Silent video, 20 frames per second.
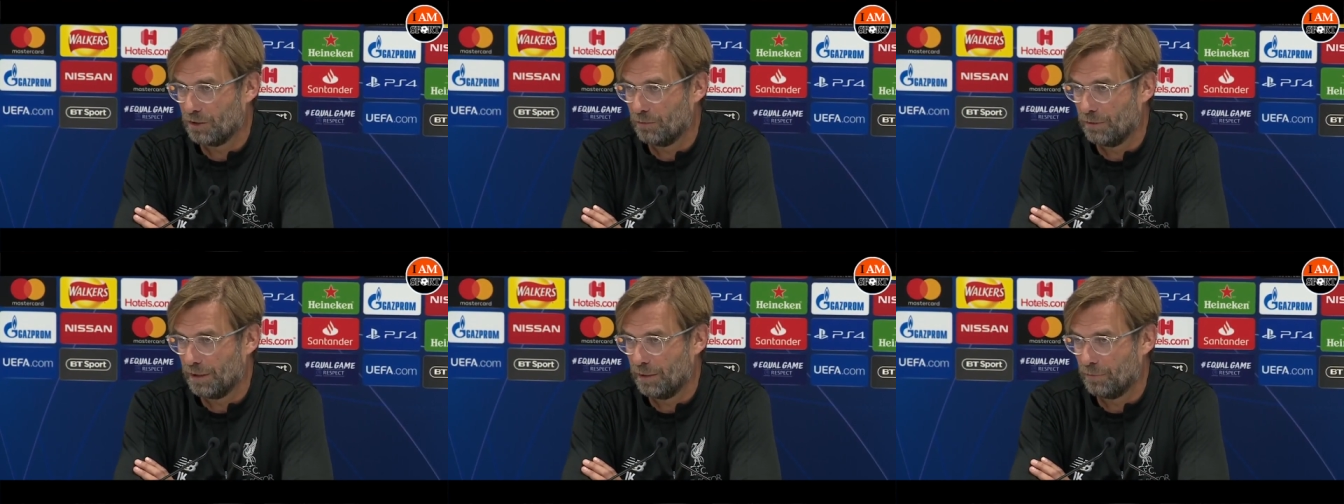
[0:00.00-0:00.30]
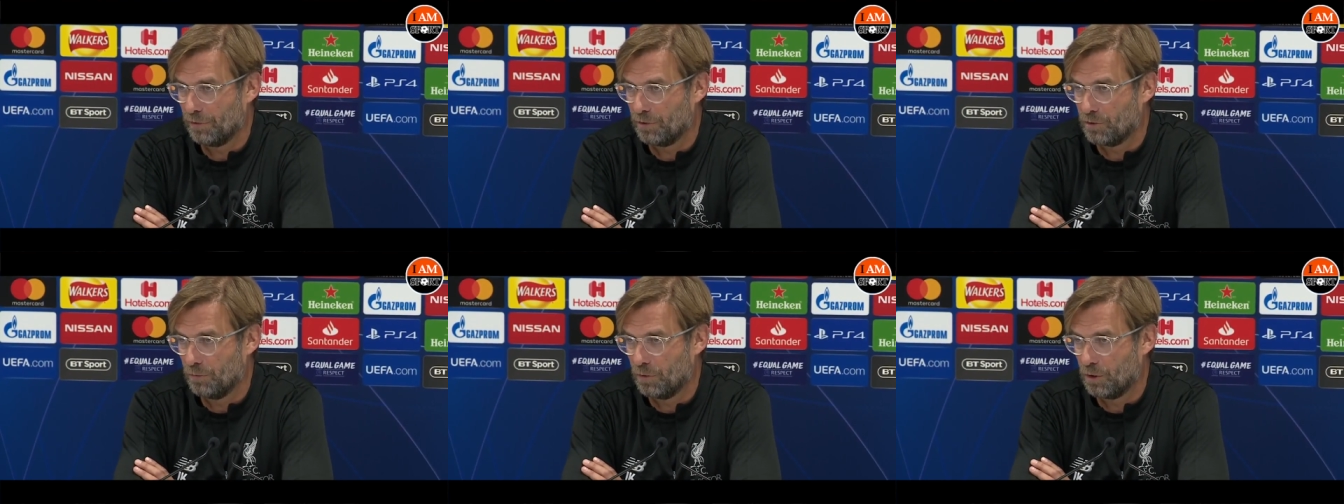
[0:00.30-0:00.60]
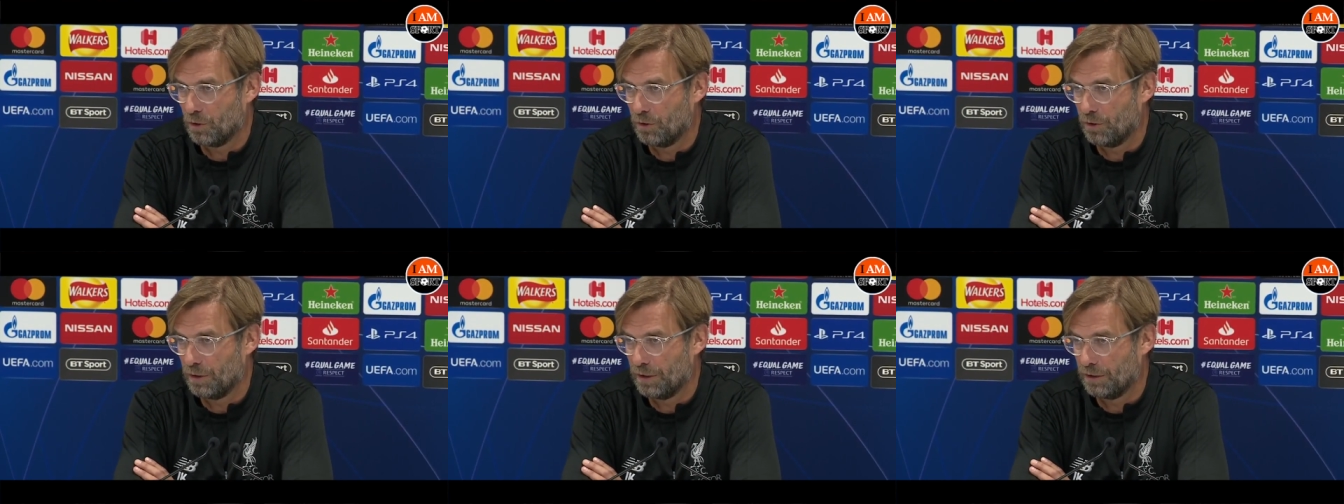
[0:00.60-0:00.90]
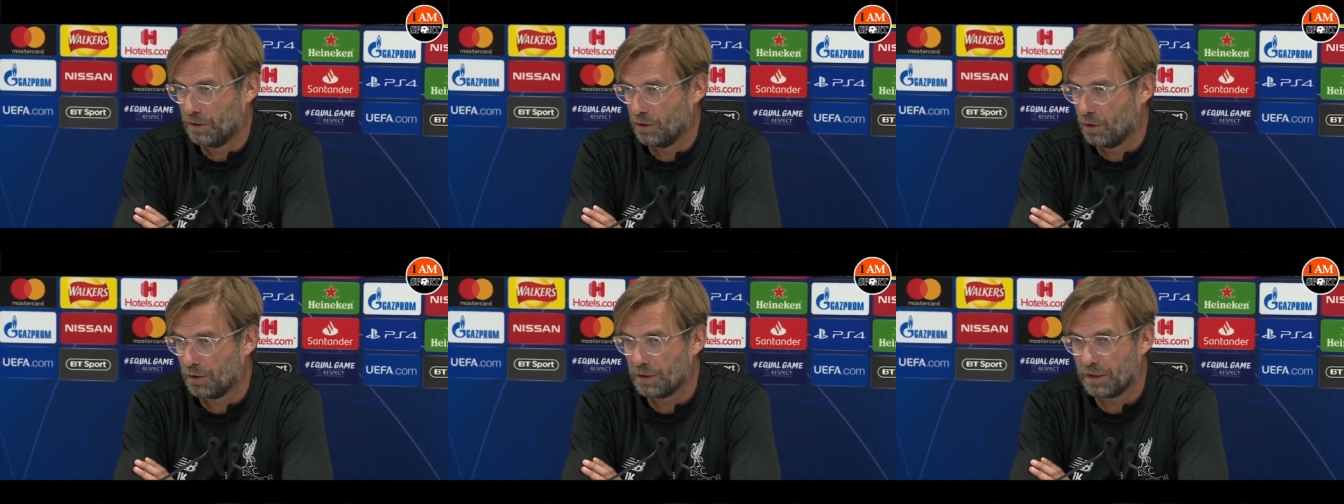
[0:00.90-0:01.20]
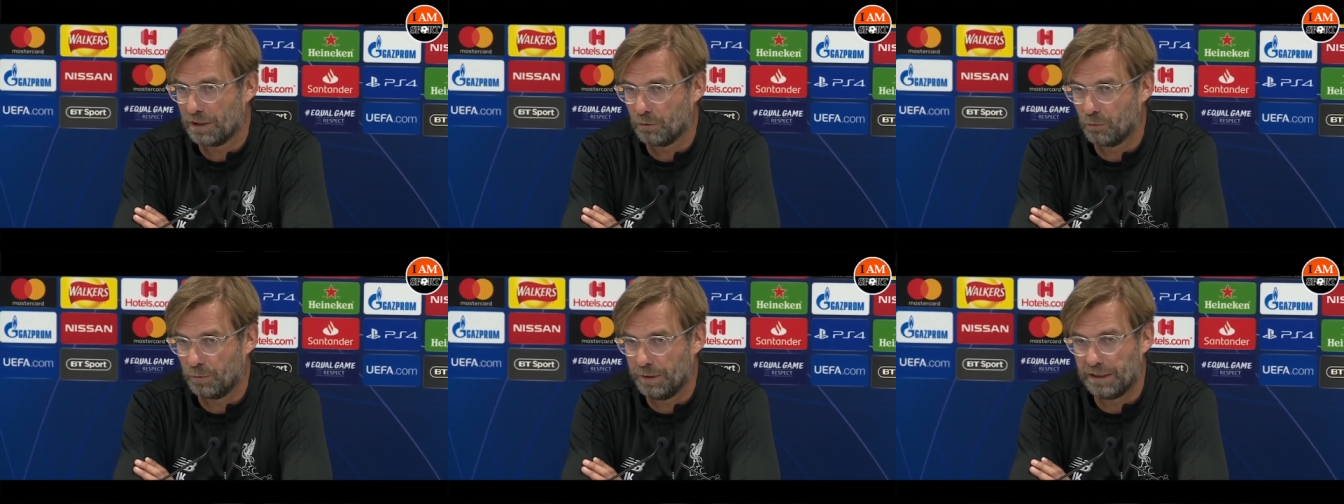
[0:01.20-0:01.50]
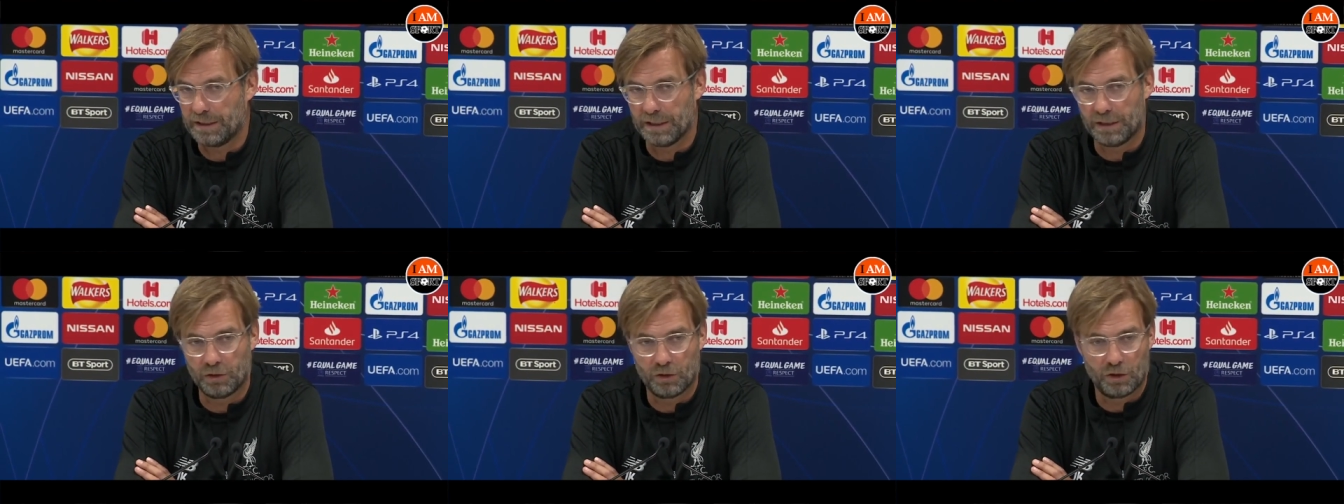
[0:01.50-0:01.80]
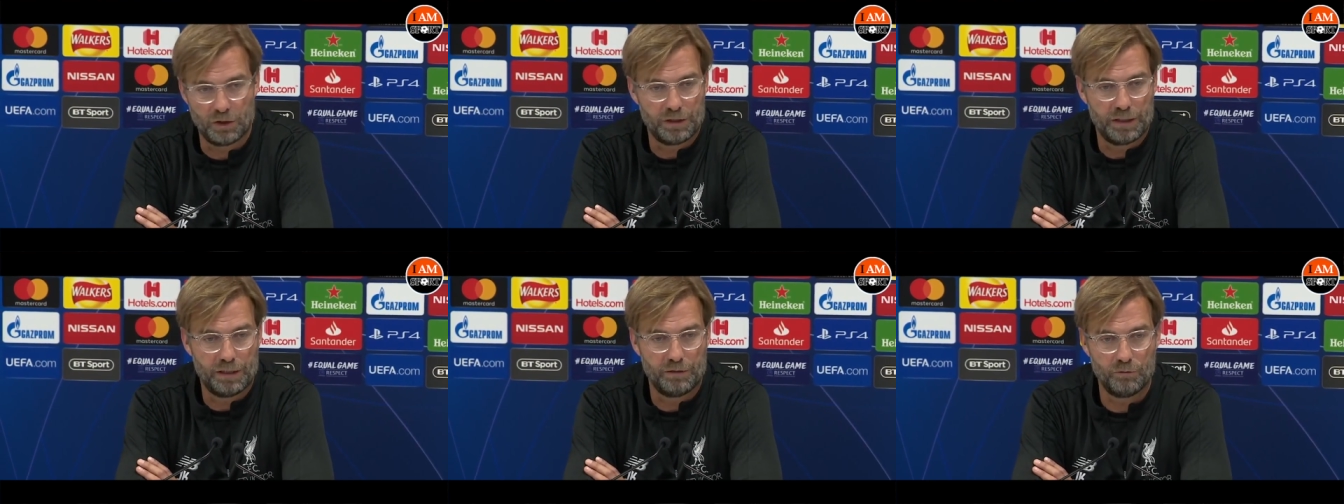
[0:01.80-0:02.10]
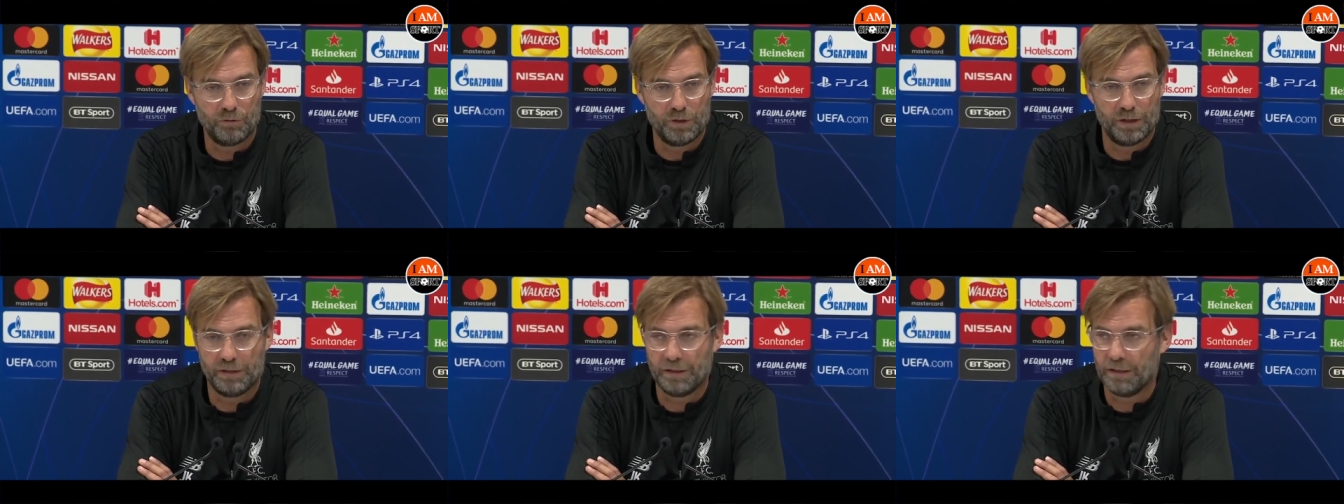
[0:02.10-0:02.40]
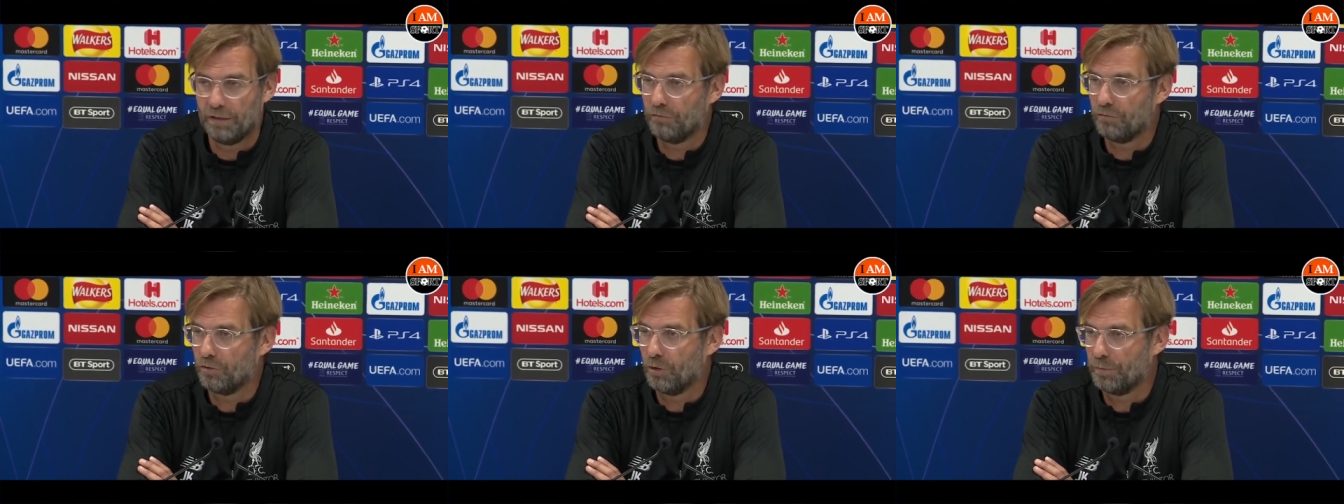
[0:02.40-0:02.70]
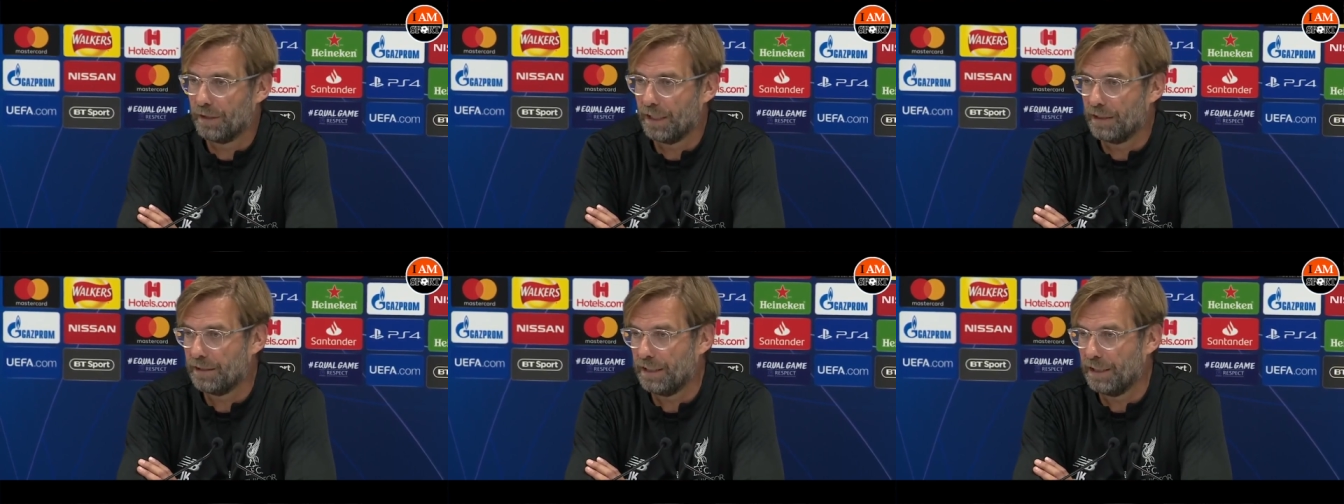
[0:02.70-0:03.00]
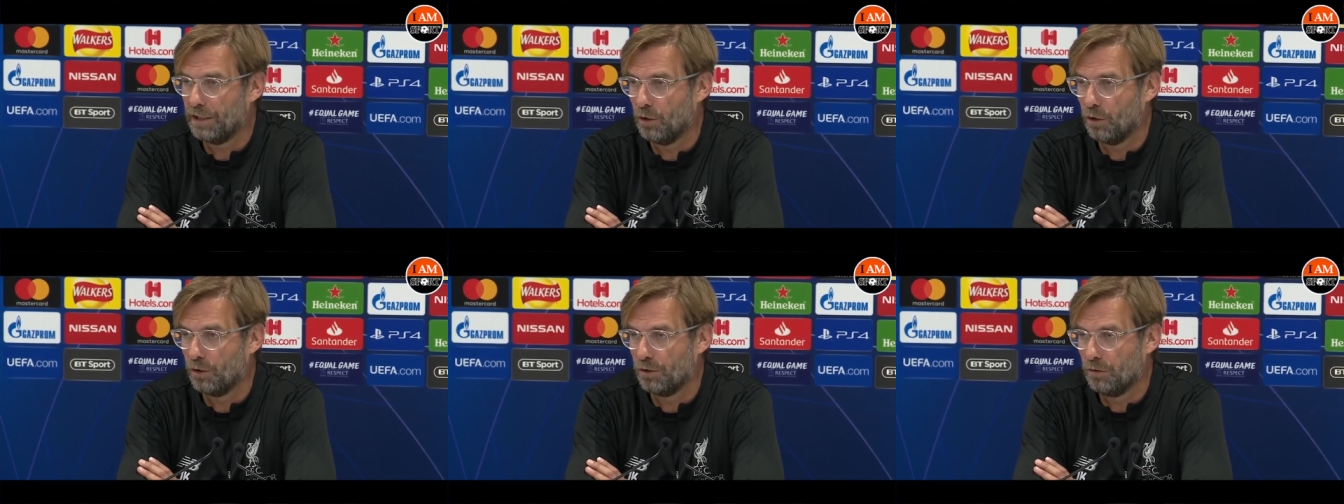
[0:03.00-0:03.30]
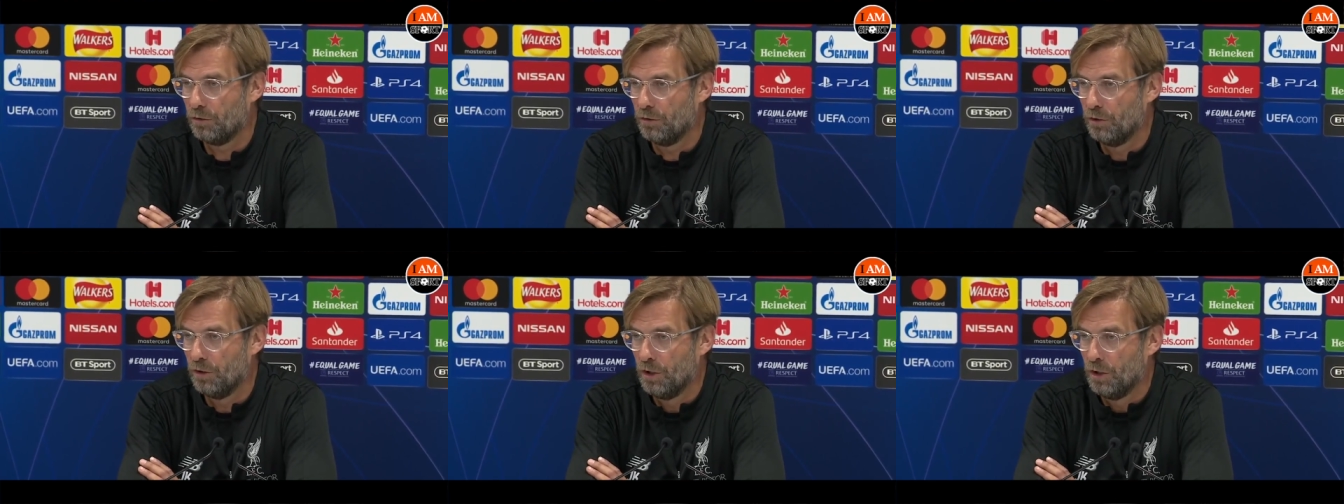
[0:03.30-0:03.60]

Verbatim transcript: available tomorrow and not at the weekend, and then and then from that day on,